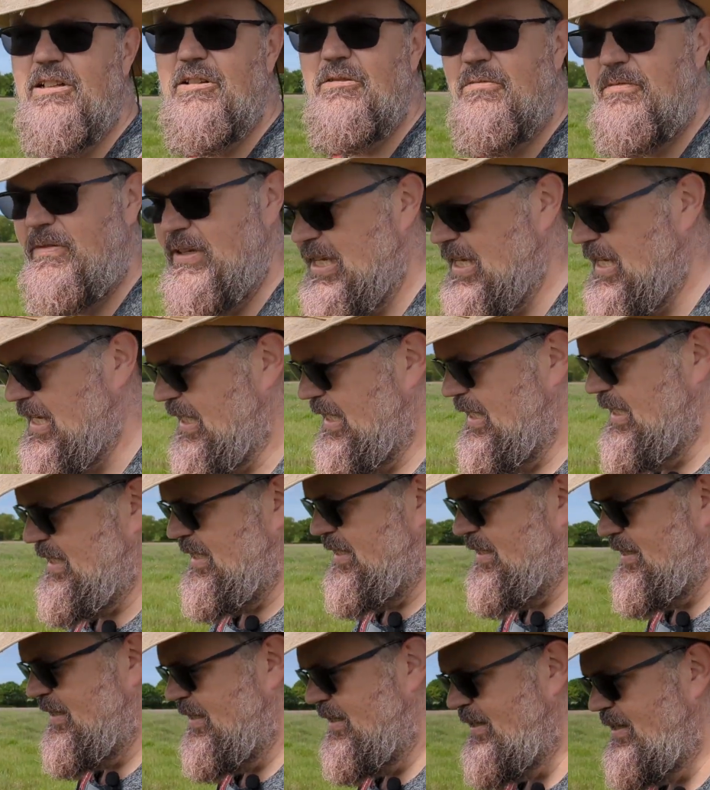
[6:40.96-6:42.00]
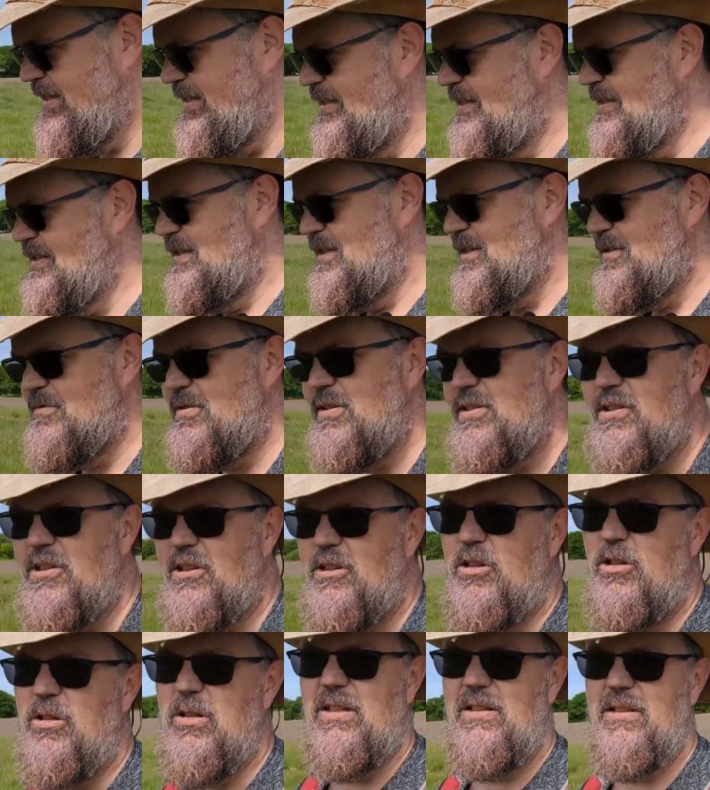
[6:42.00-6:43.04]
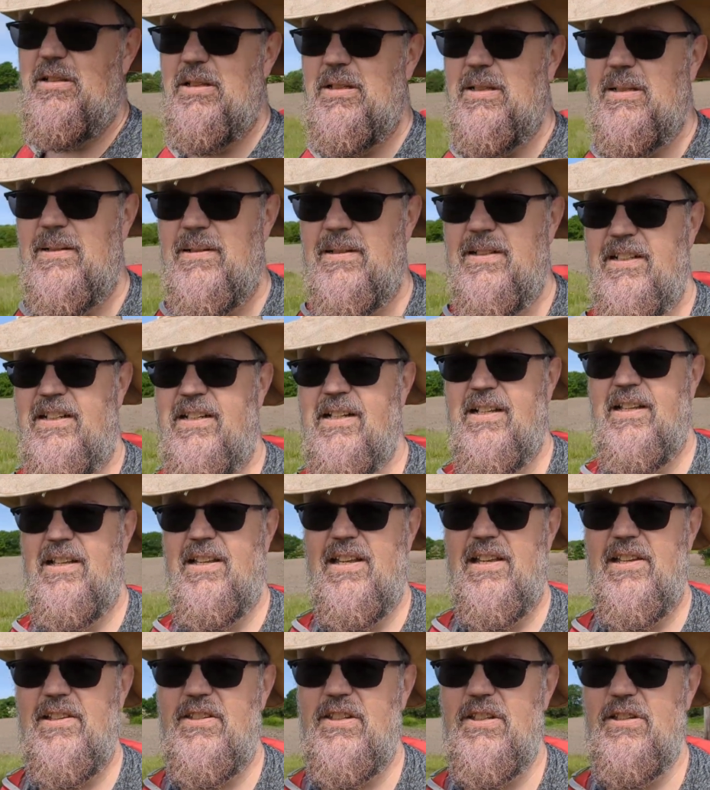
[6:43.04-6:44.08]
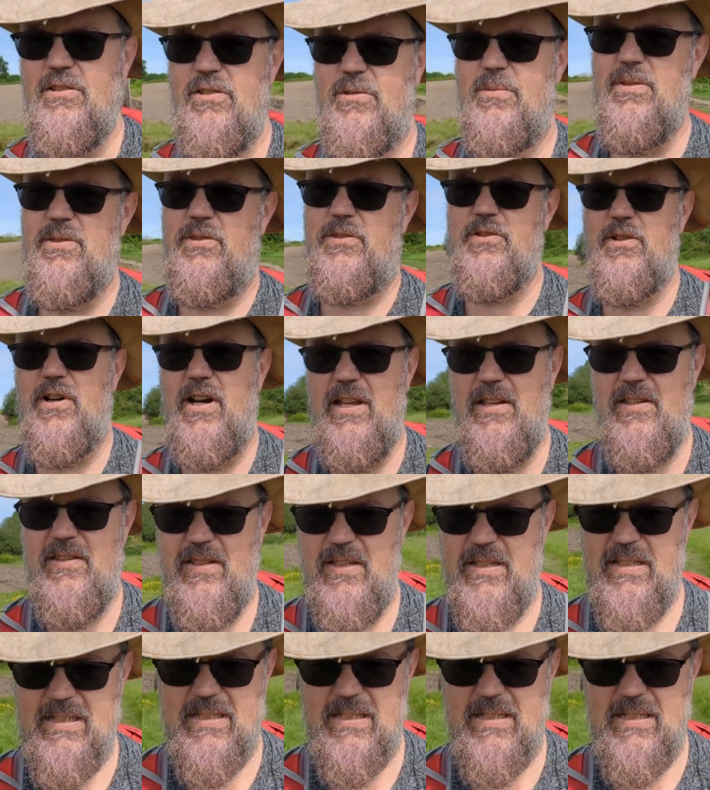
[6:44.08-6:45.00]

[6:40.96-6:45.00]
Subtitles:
feeling physical issues with stress,